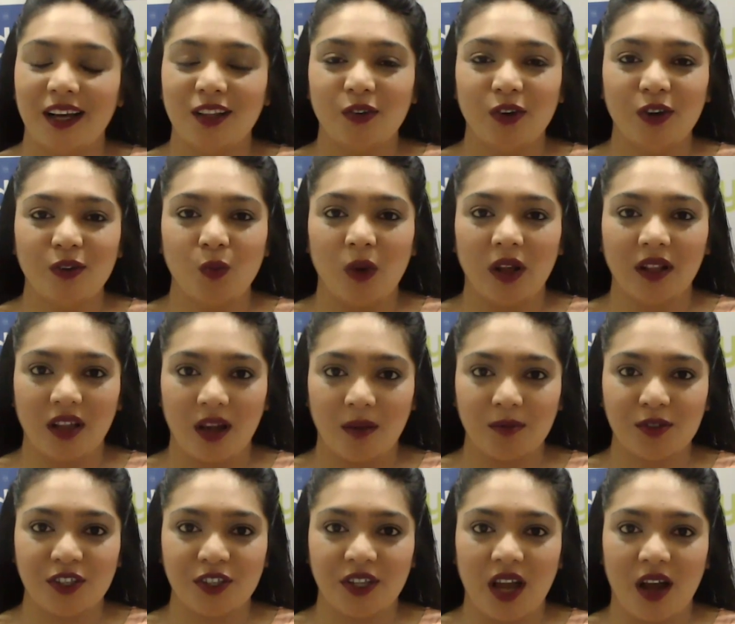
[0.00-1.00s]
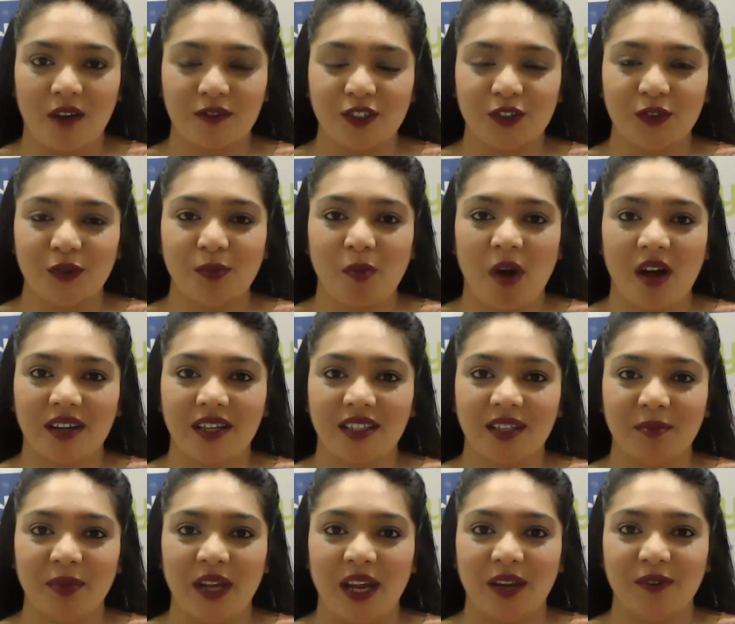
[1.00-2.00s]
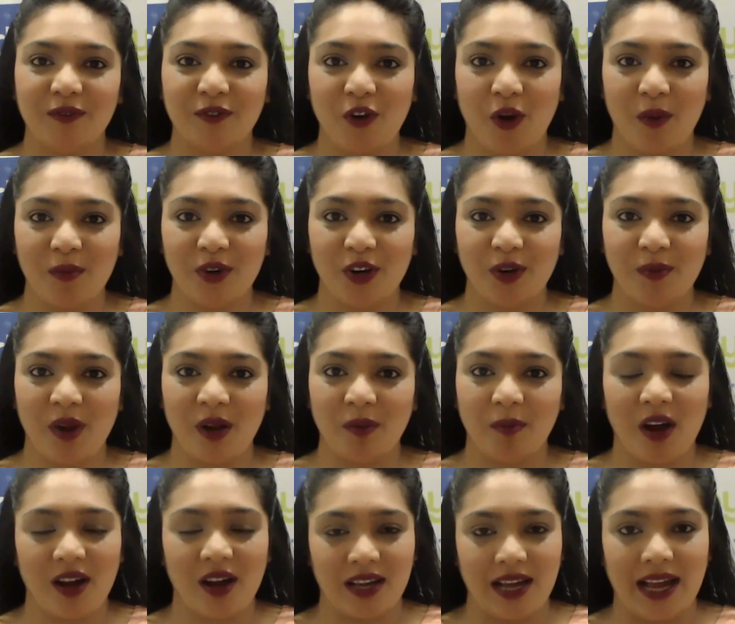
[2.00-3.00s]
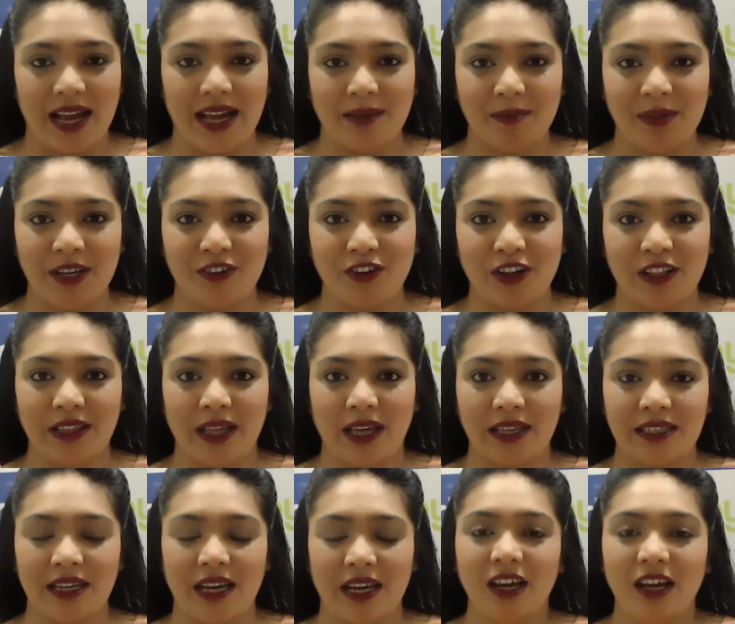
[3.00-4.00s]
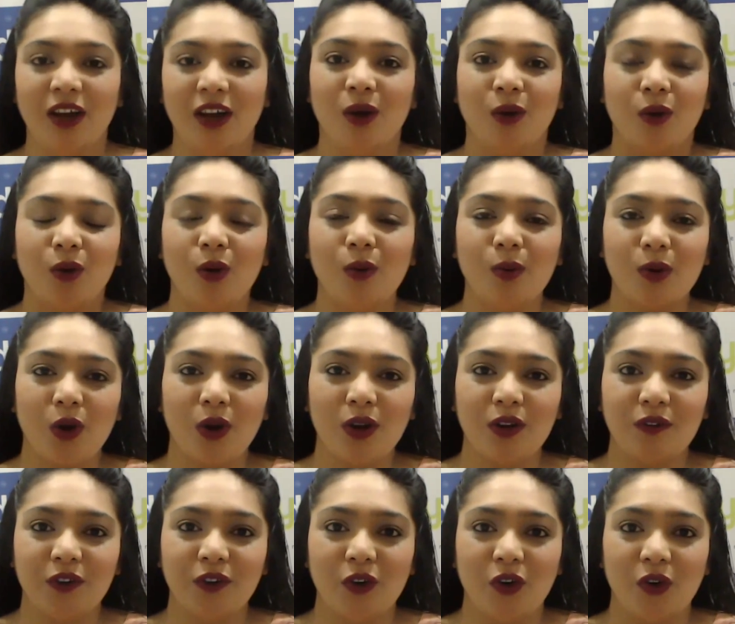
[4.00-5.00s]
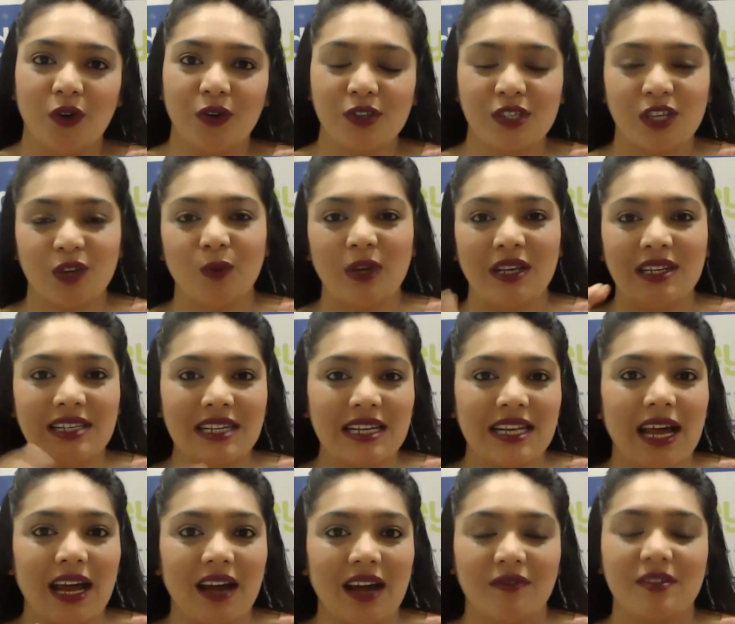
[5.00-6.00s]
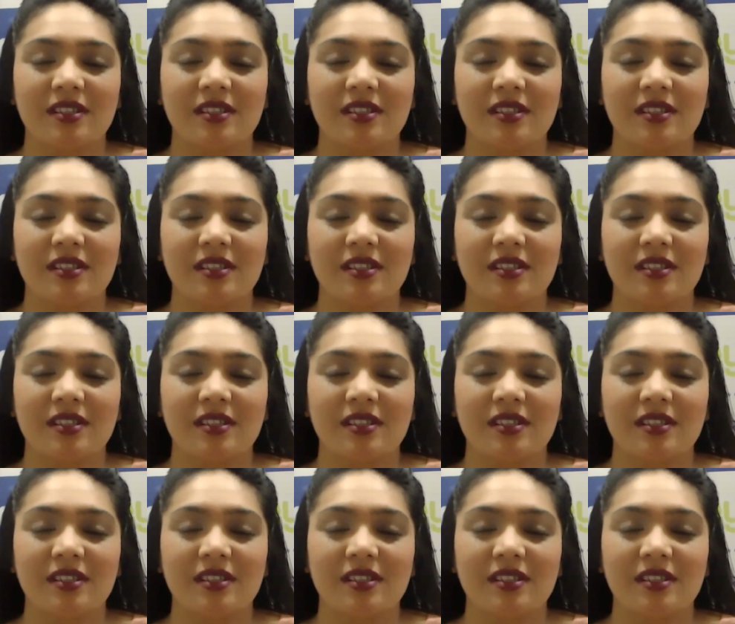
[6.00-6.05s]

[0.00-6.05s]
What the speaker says: and welcome to the afternoon market update from Nirmal. I'm Nirmal. Overall, if you go to see, we did have a